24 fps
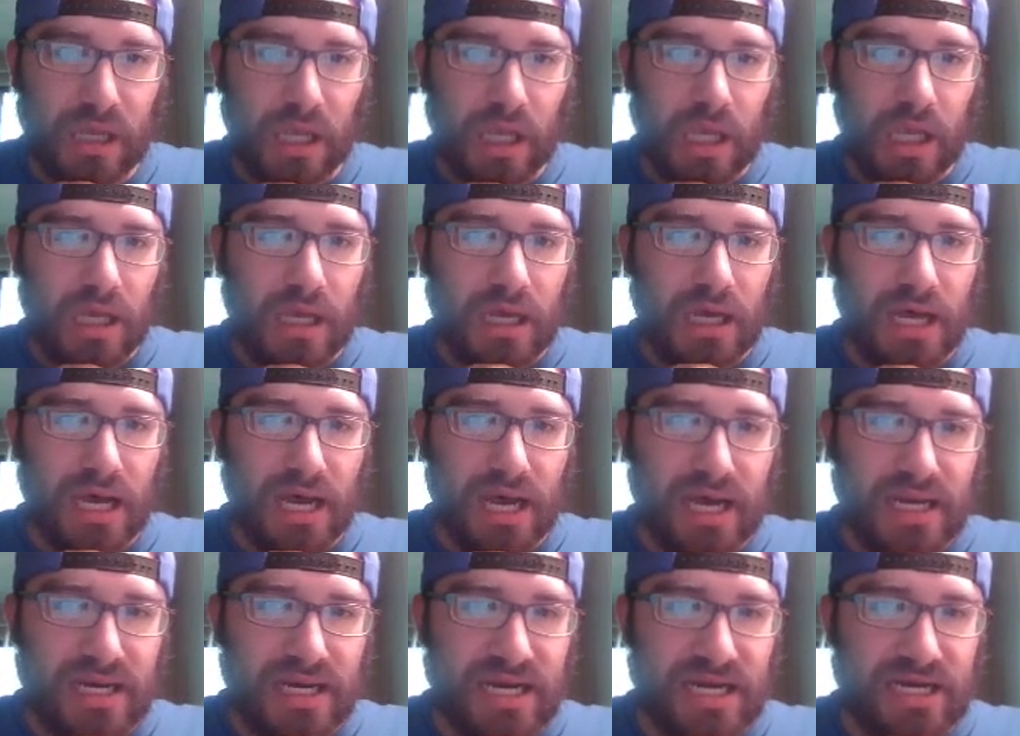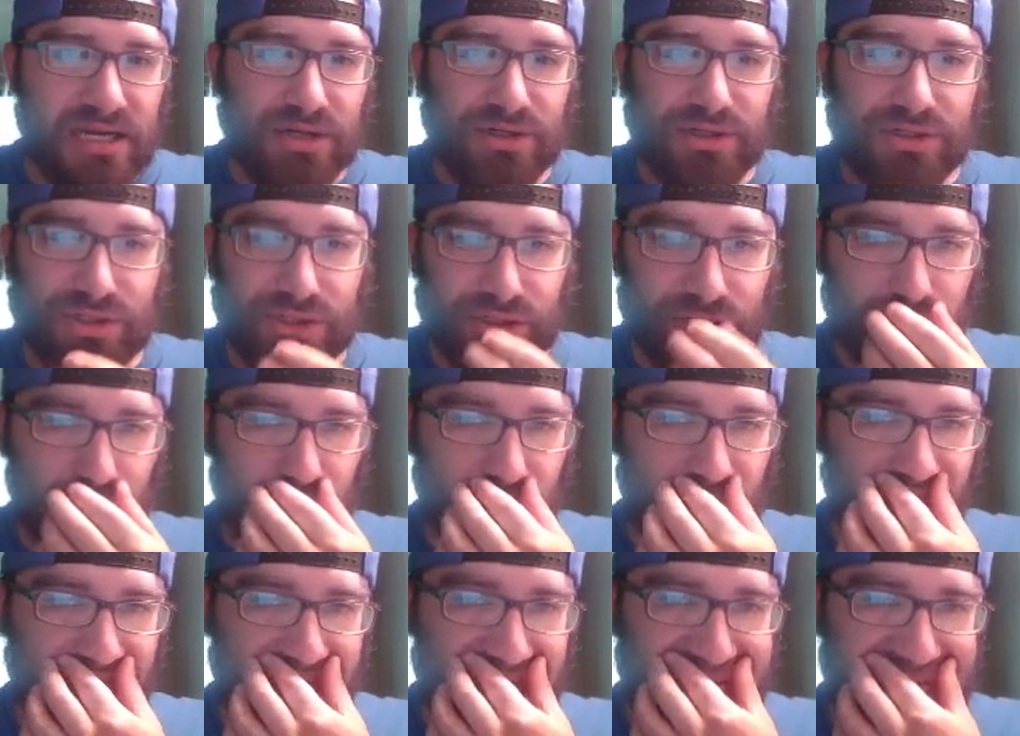Nadir
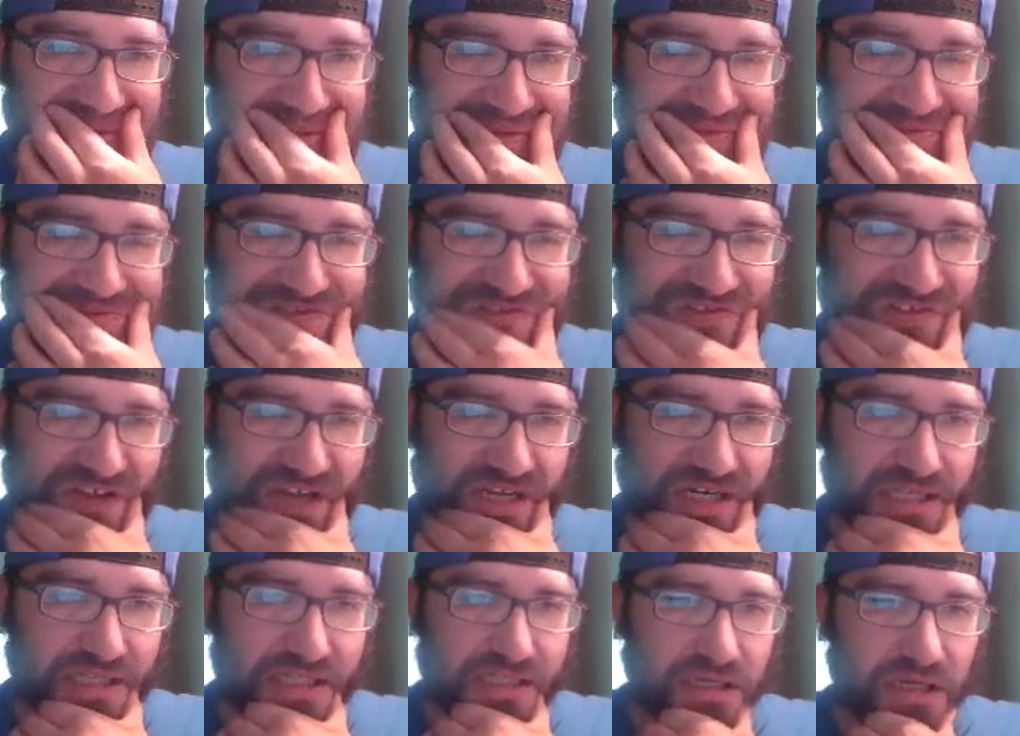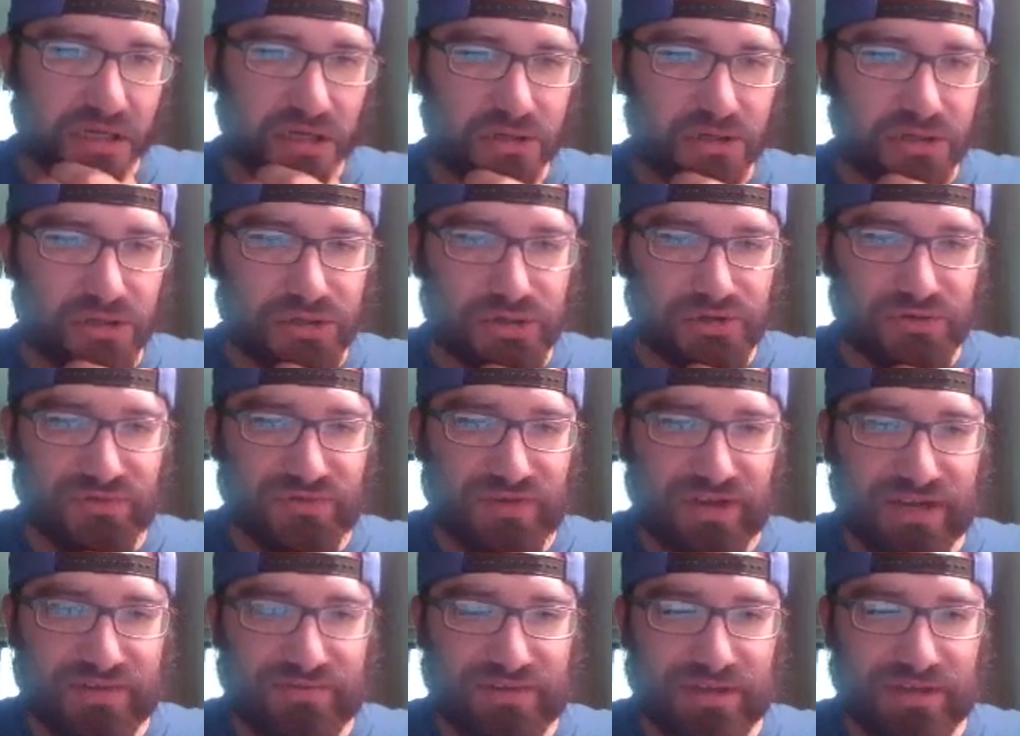Servant is finally under $5.